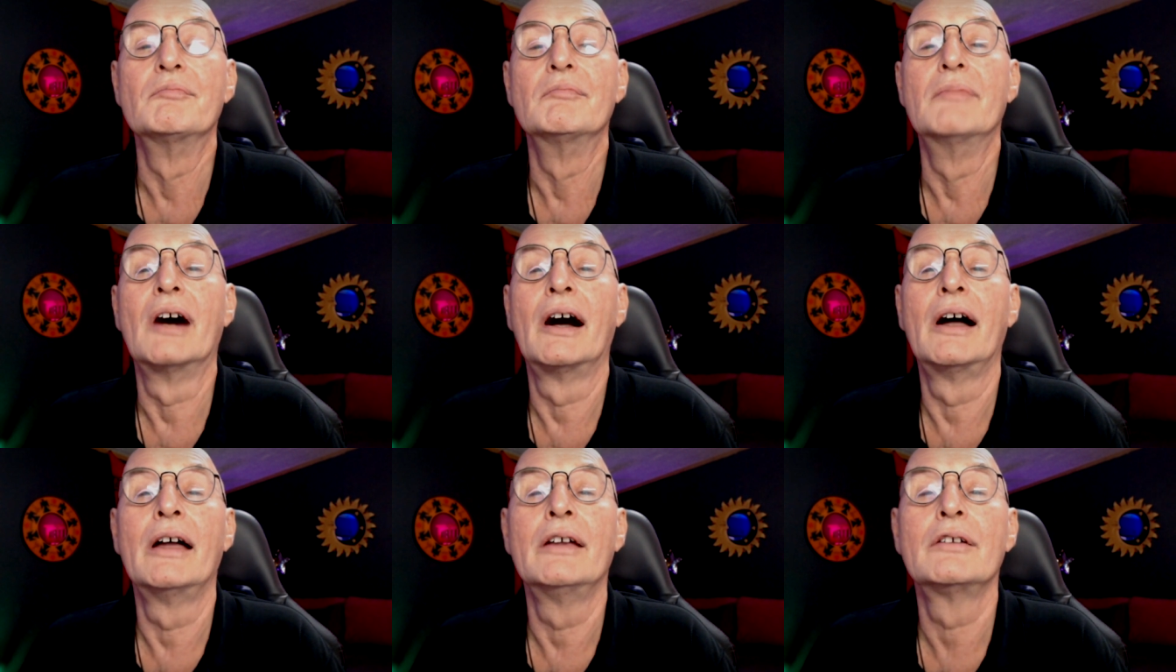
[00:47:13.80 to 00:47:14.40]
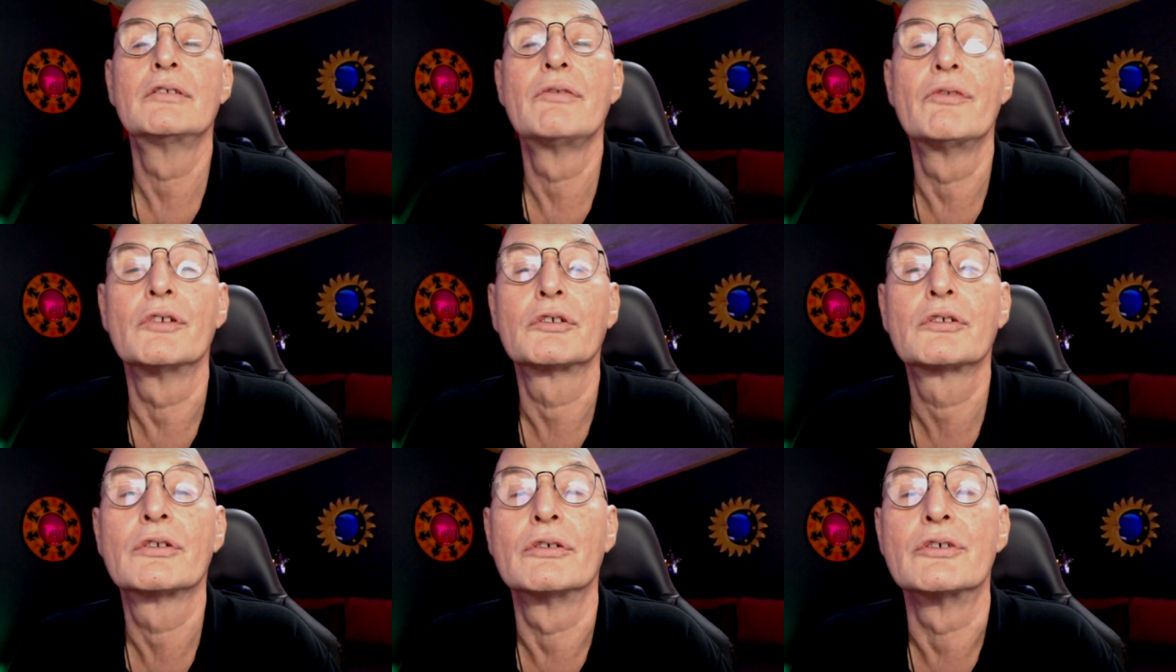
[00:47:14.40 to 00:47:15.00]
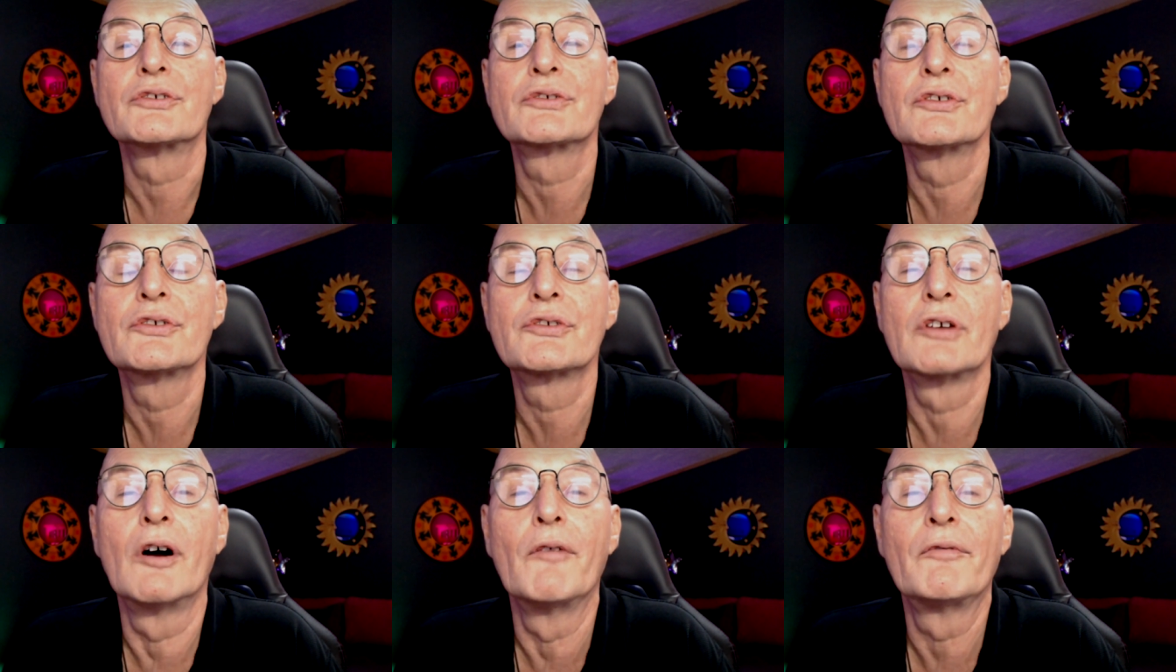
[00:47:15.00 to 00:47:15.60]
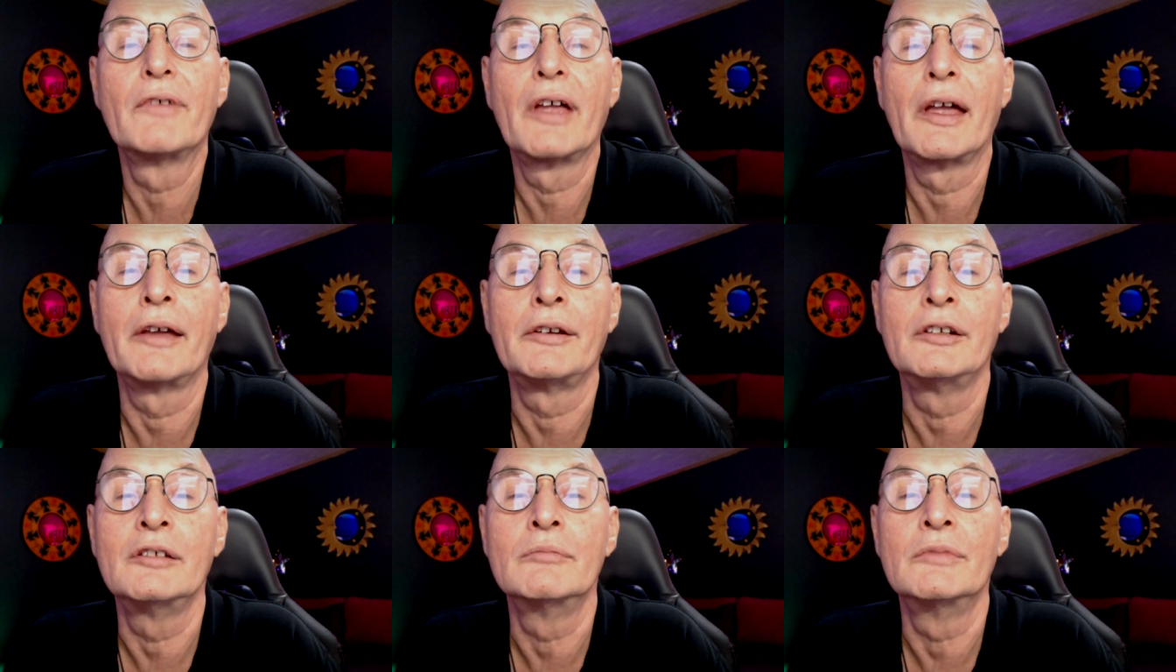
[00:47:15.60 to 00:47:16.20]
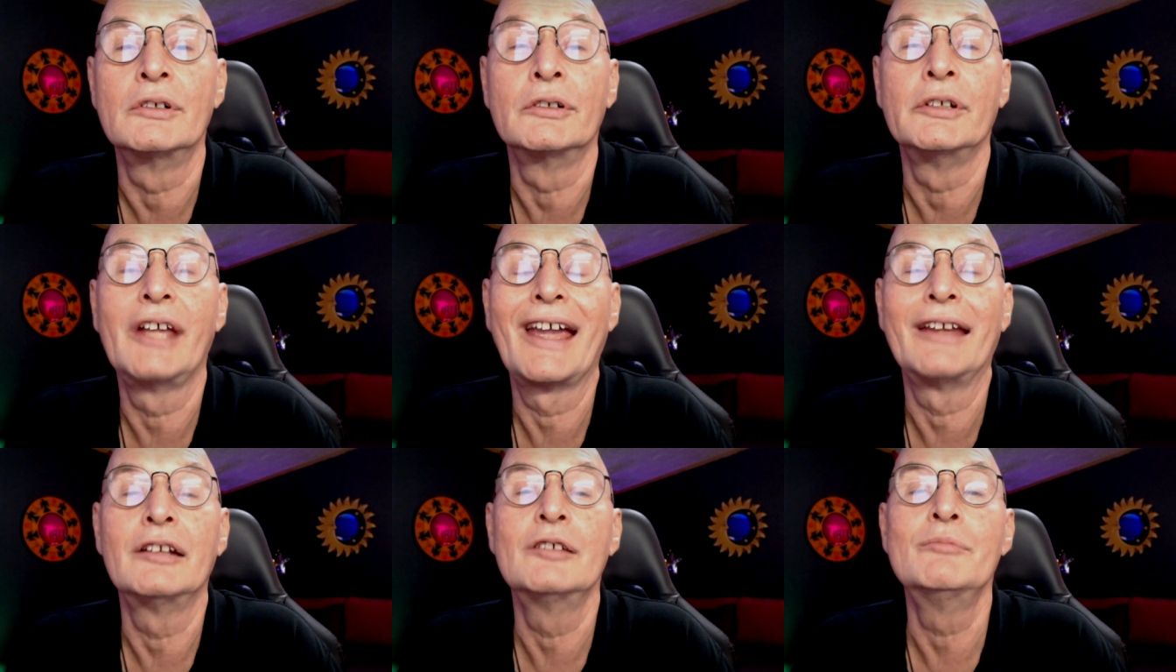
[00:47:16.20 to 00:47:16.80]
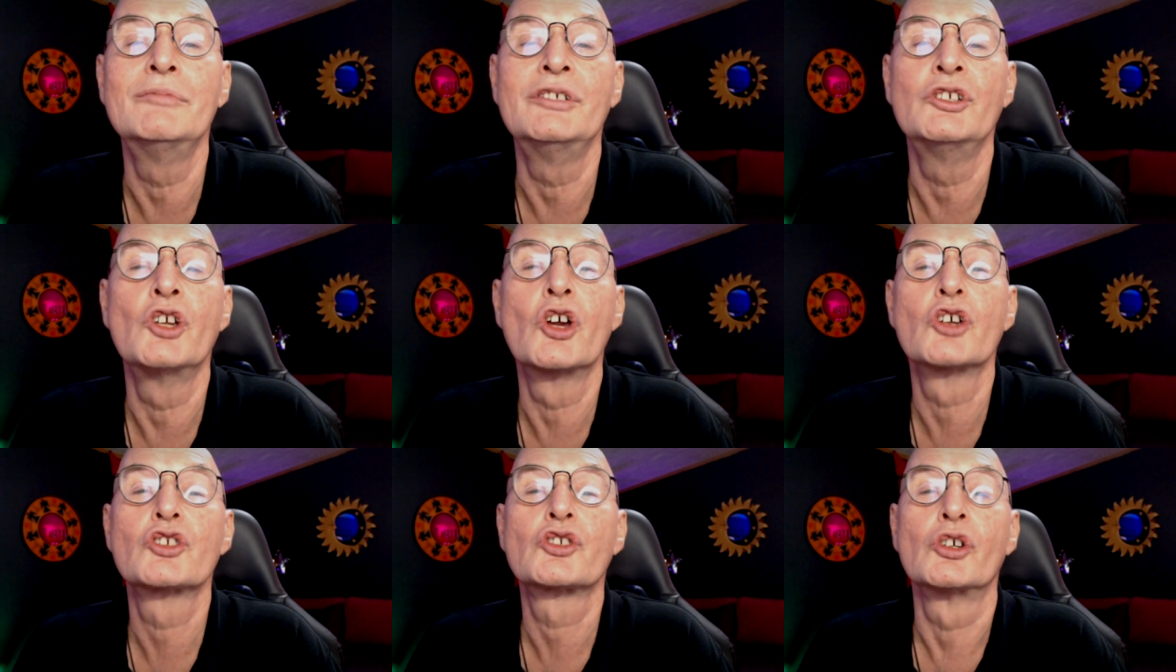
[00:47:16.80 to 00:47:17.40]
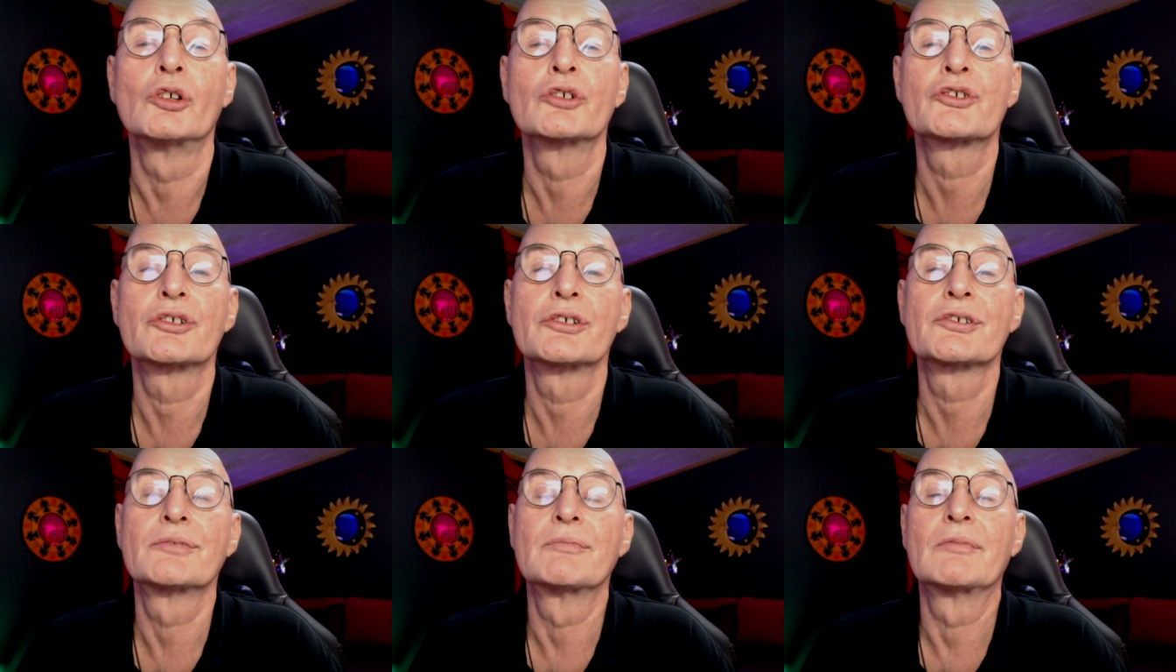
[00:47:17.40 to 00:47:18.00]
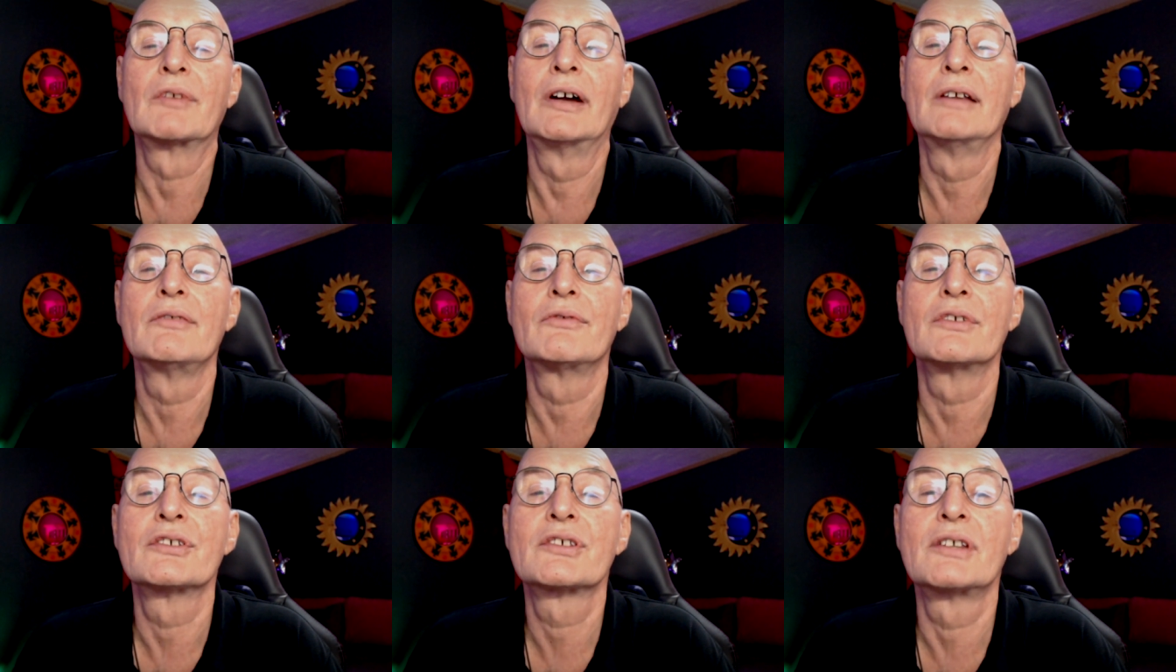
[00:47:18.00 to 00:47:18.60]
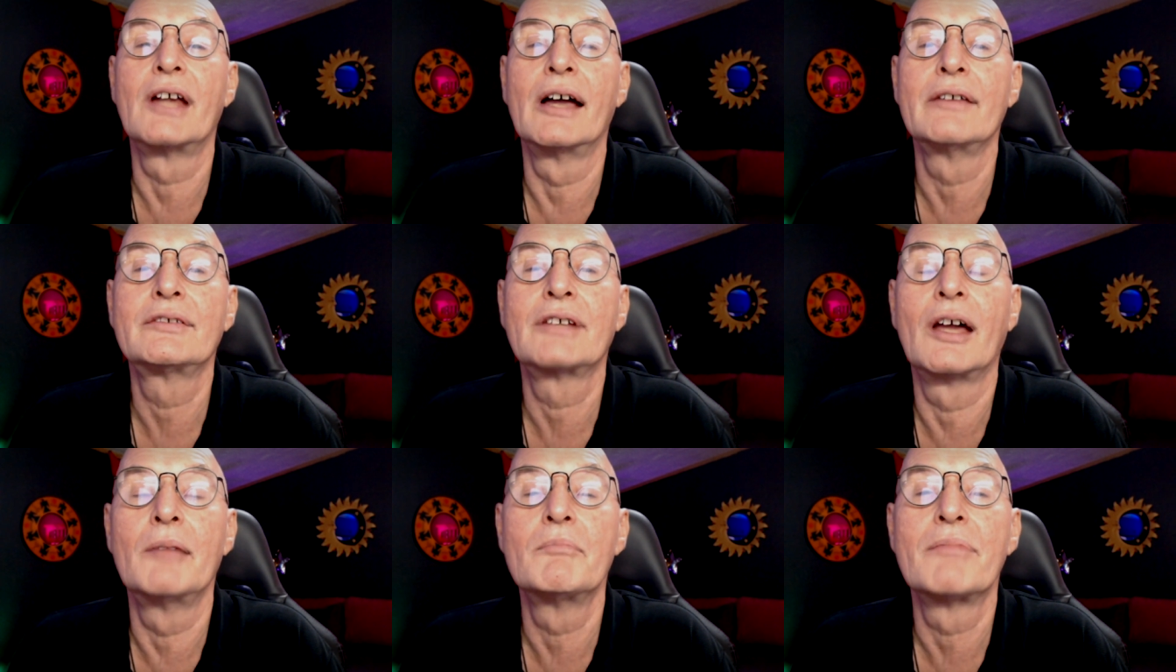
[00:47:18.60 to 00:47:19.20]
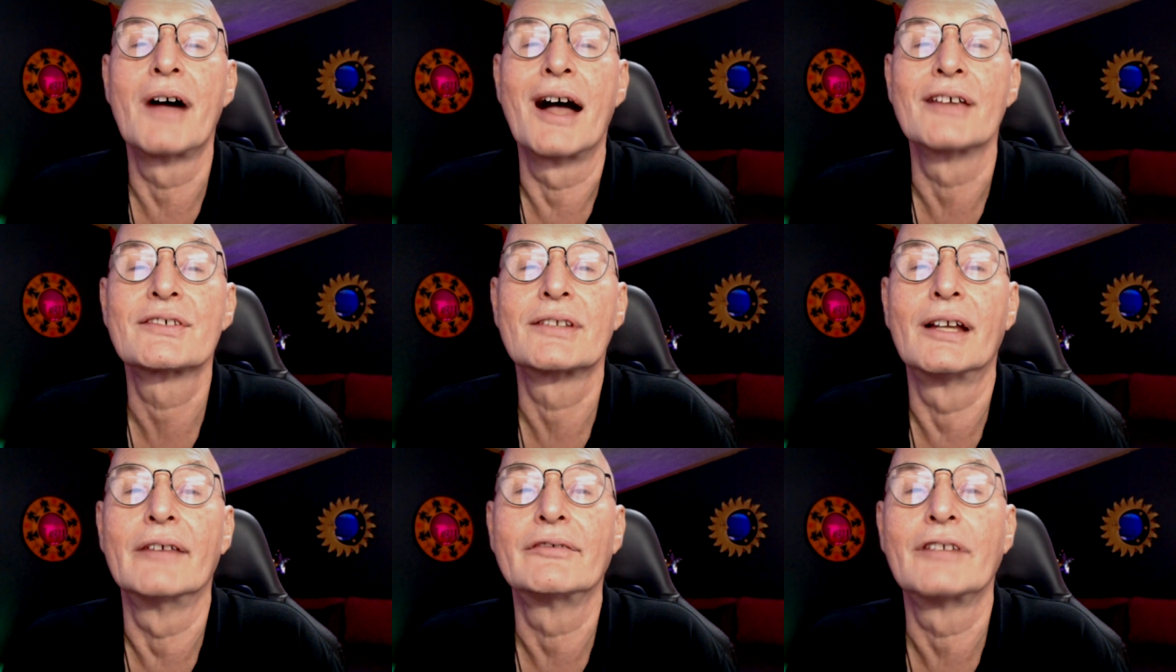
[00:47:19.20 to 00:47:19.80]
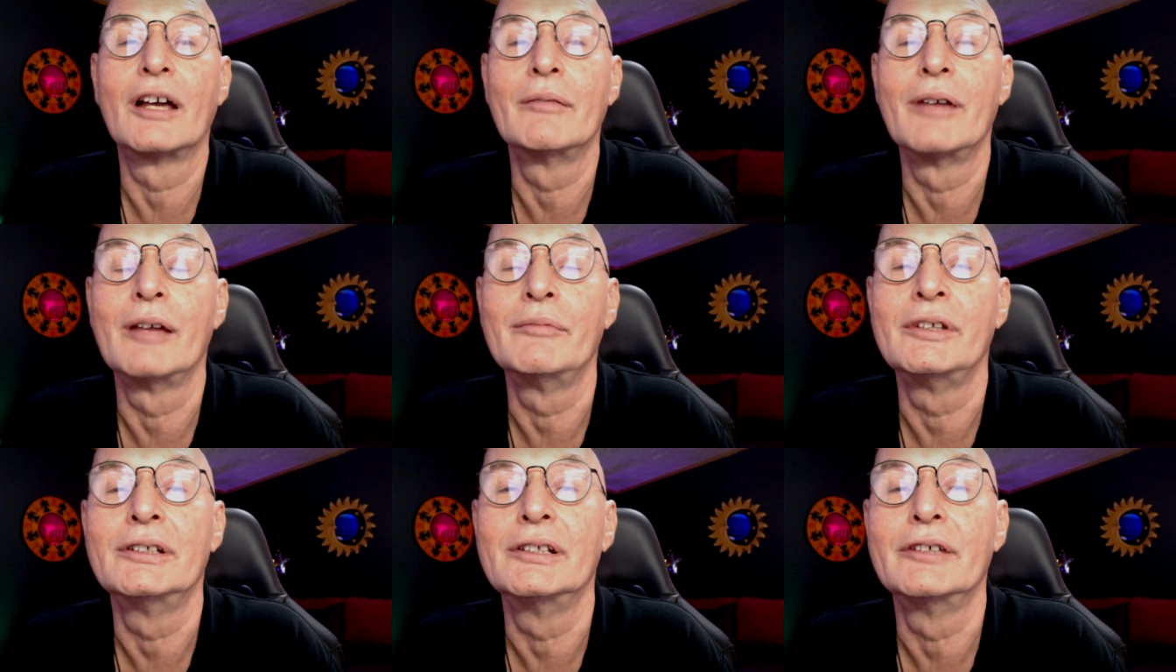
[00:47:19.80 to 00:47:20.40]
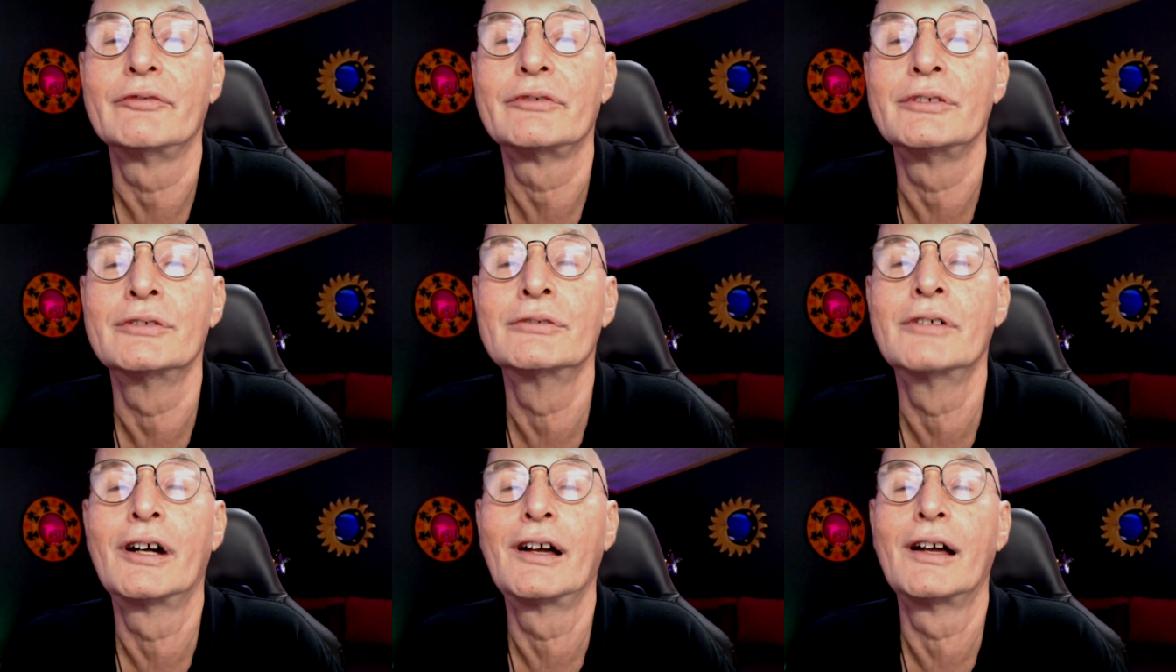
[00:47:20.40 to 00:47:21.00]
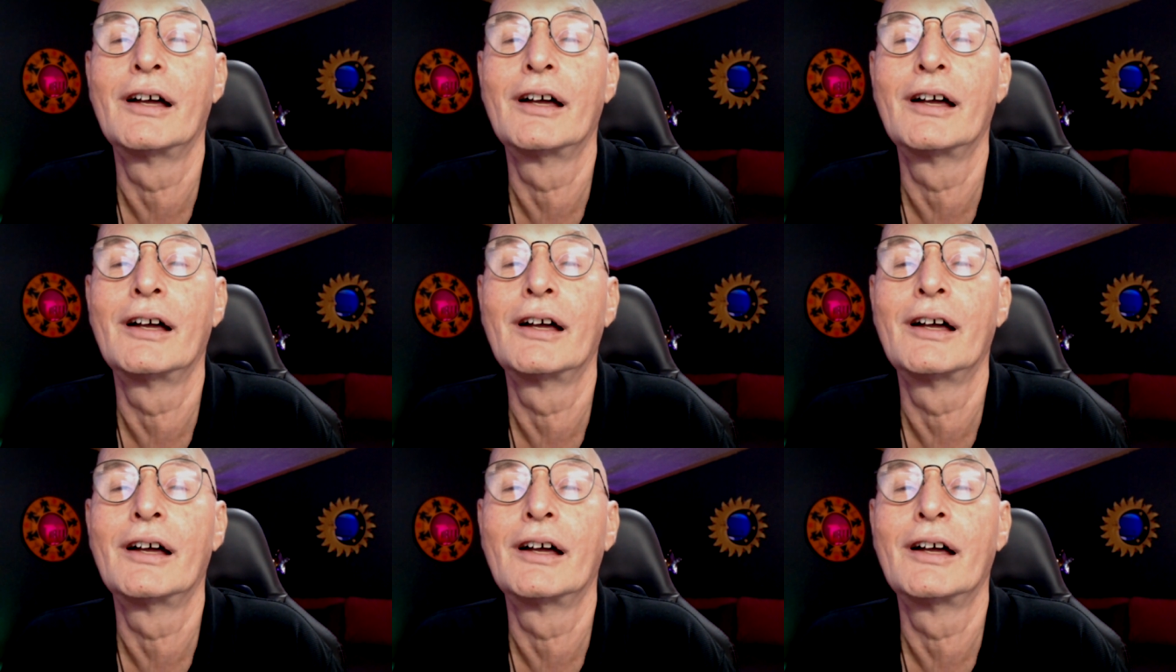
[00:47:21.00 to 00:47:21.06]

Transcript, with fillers: by the curses of animal, enemy soldiers, right? This lifetime, past lifetime. I mean, if you